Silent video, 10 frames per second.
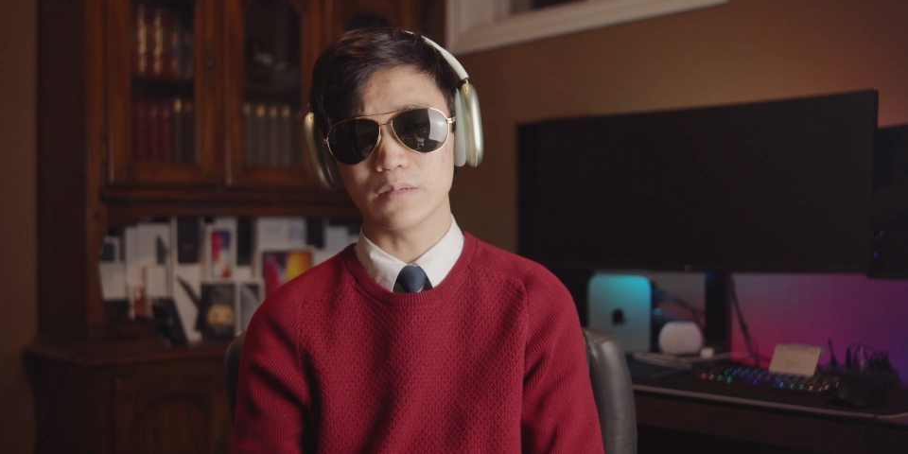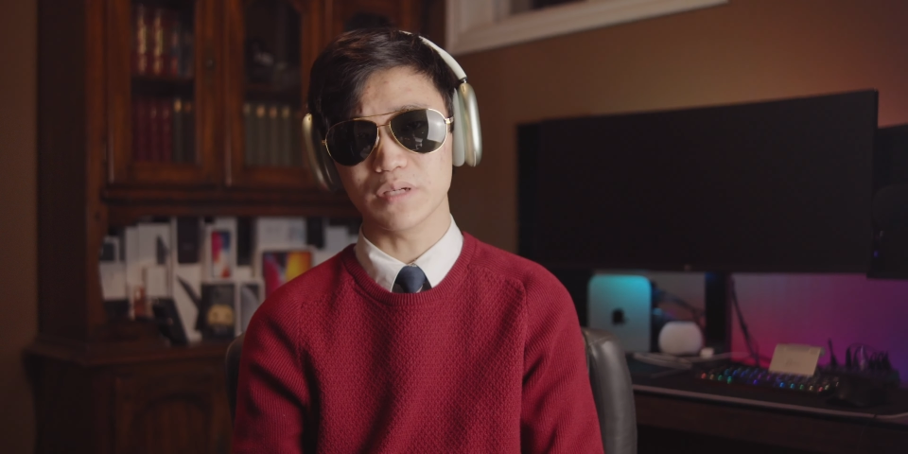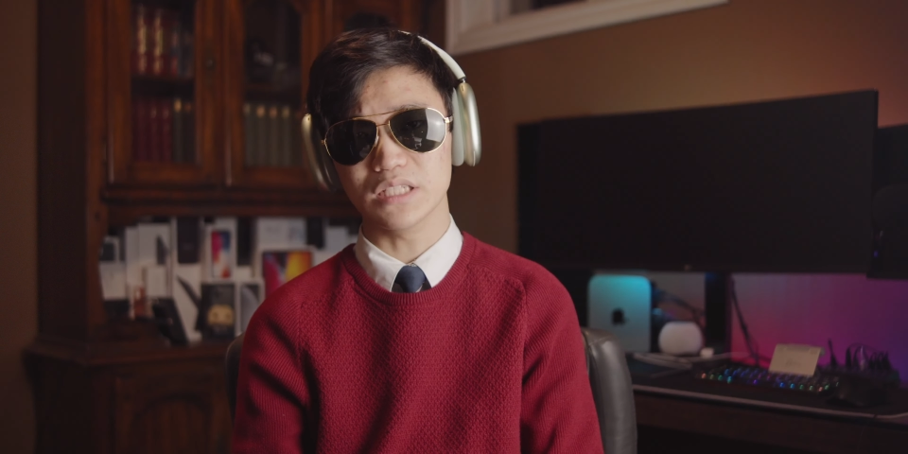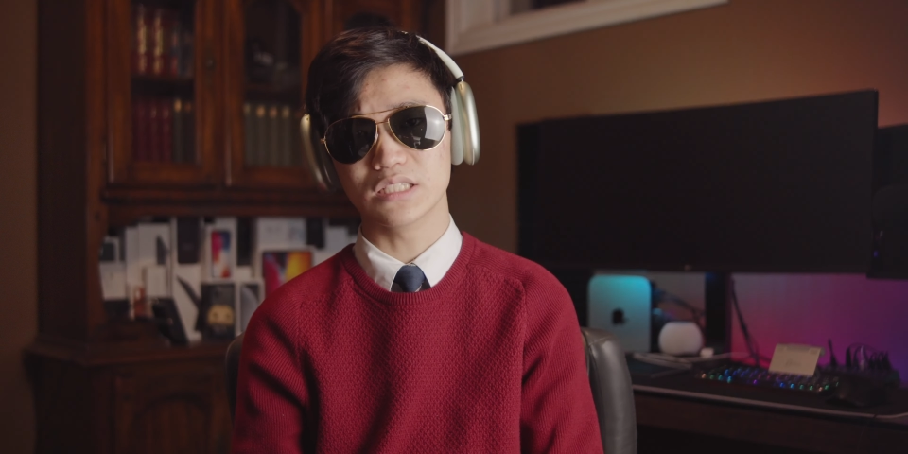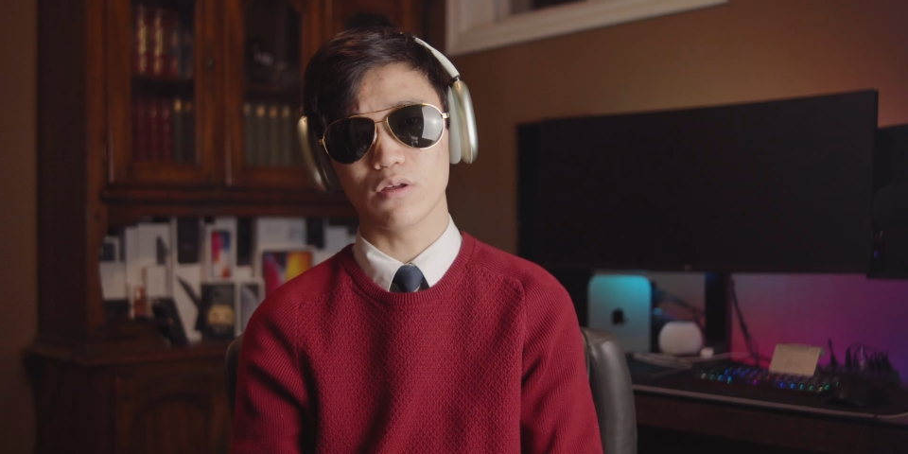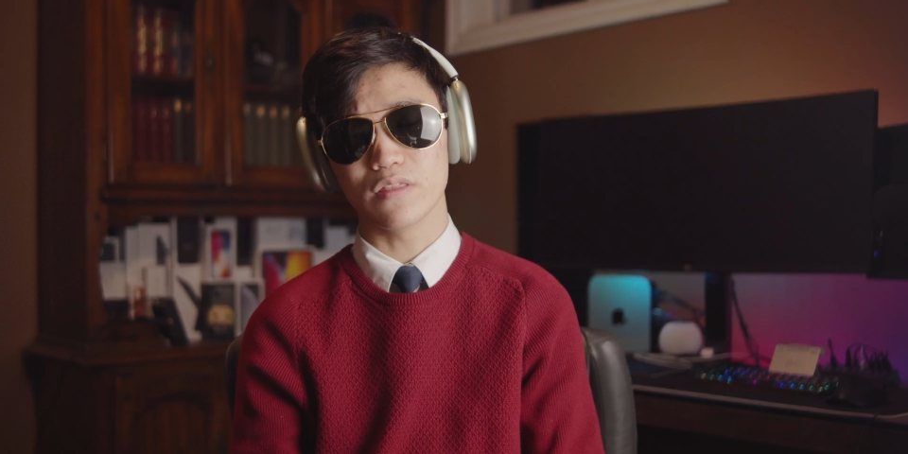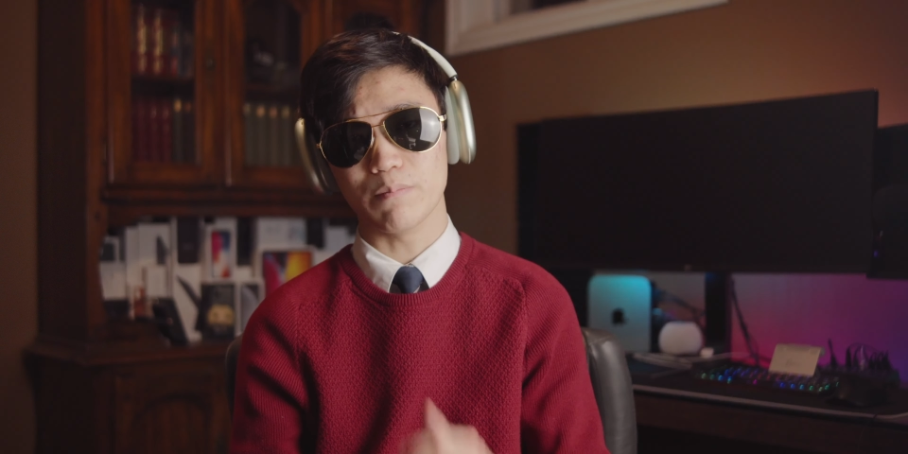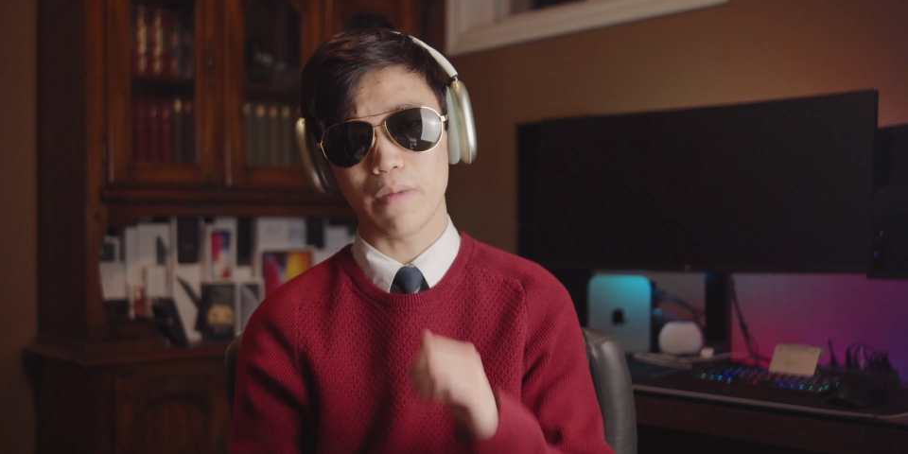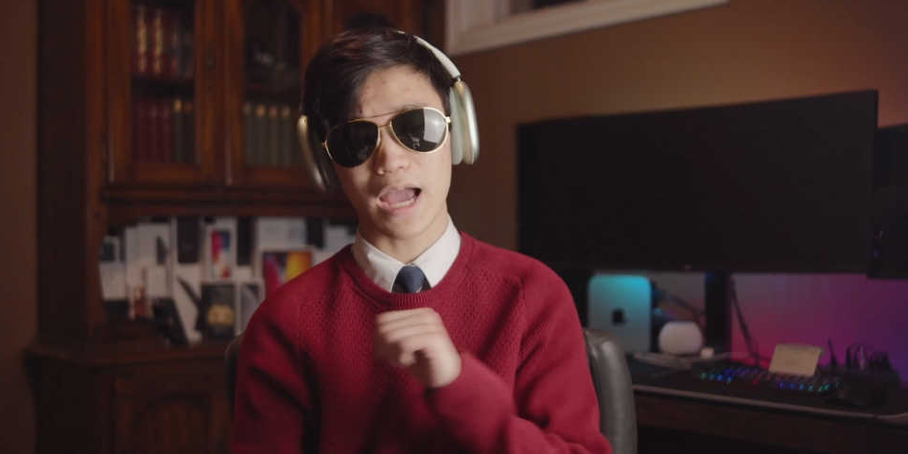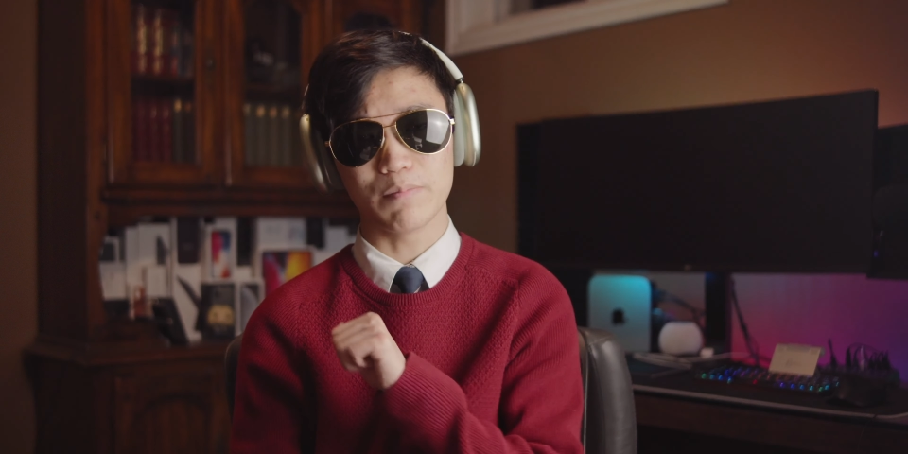beats out the
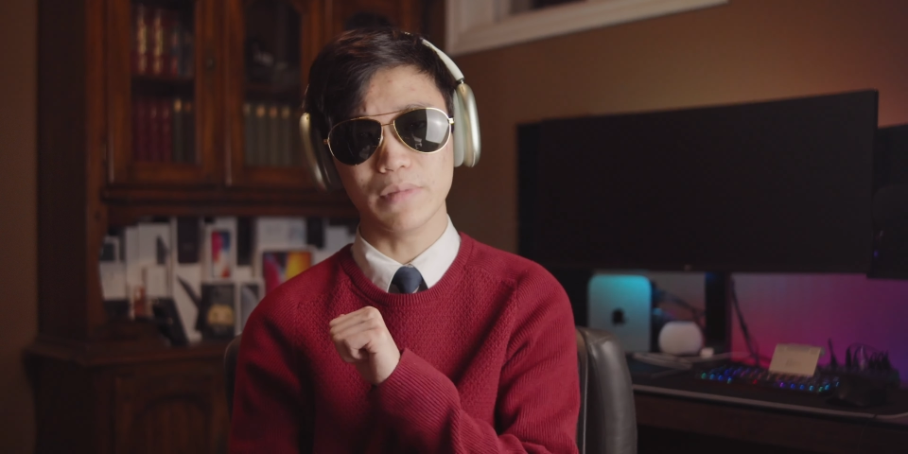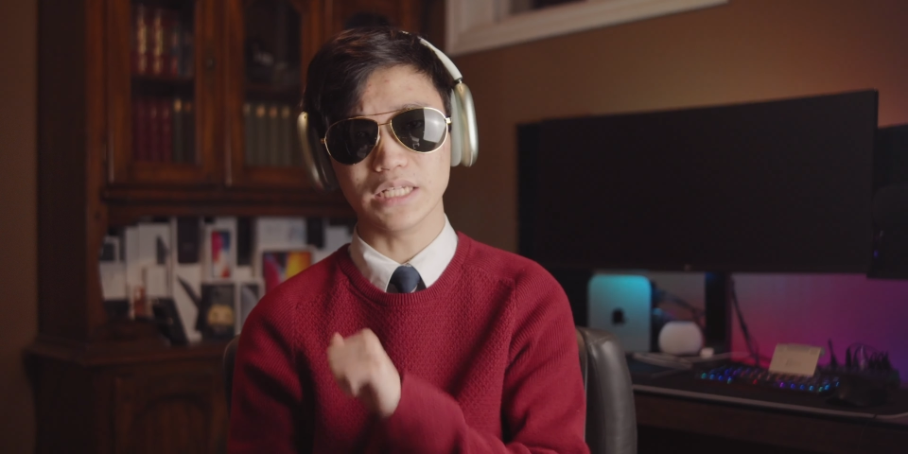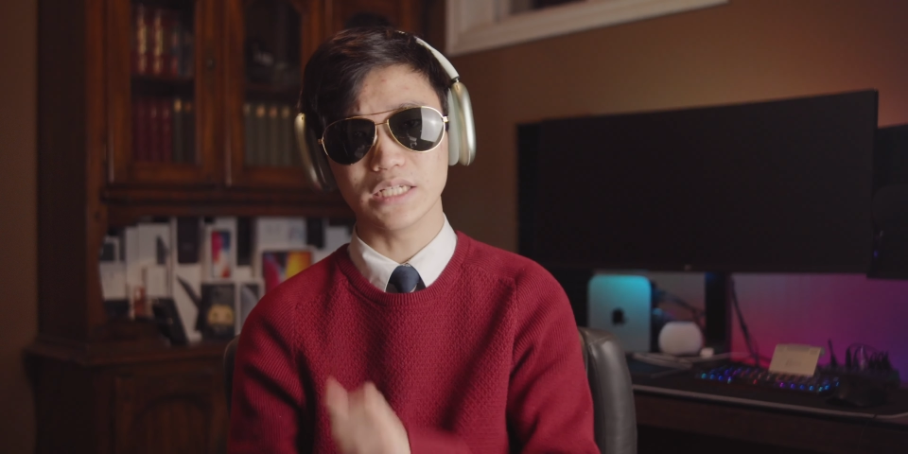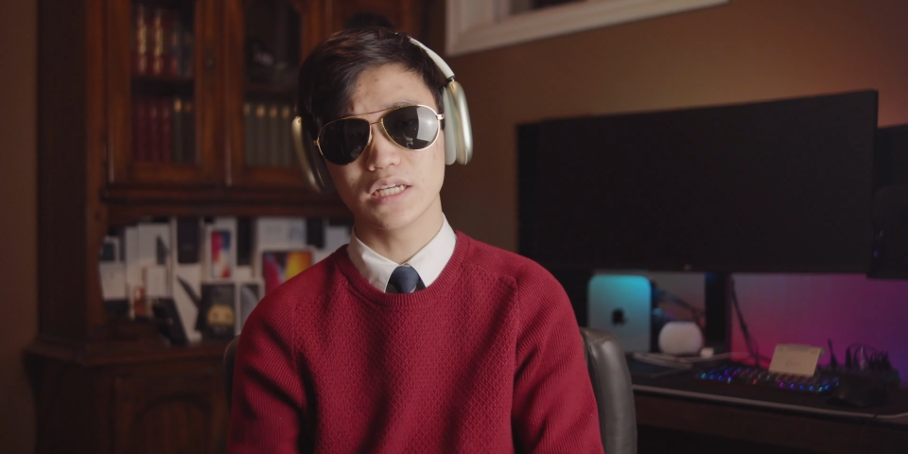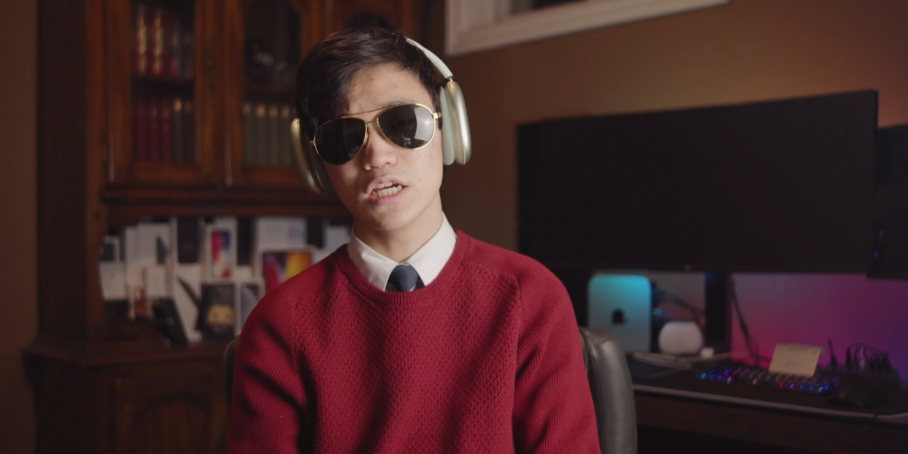Mac Mini.